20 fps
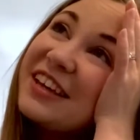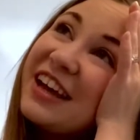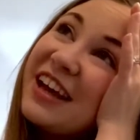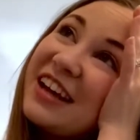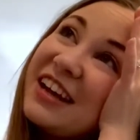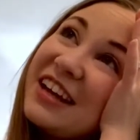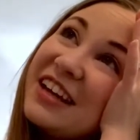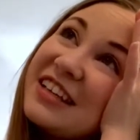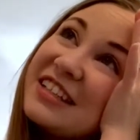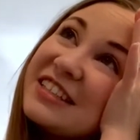
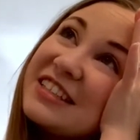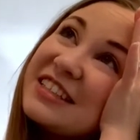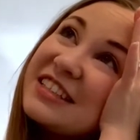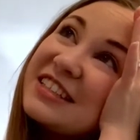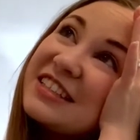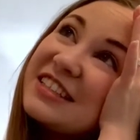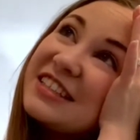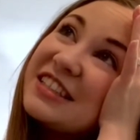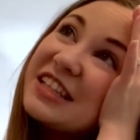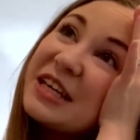And his
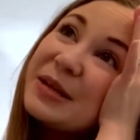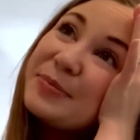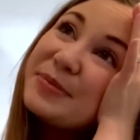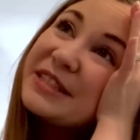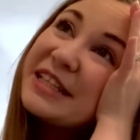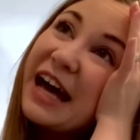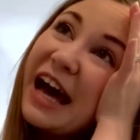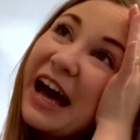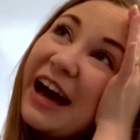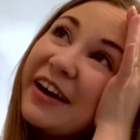sleep
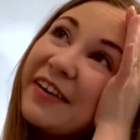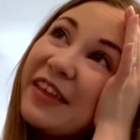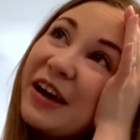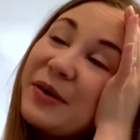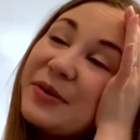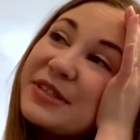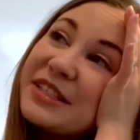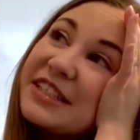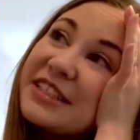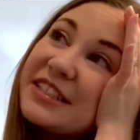sack, that
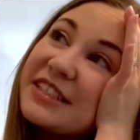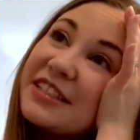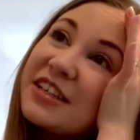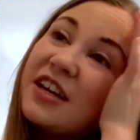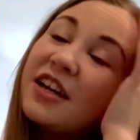was his,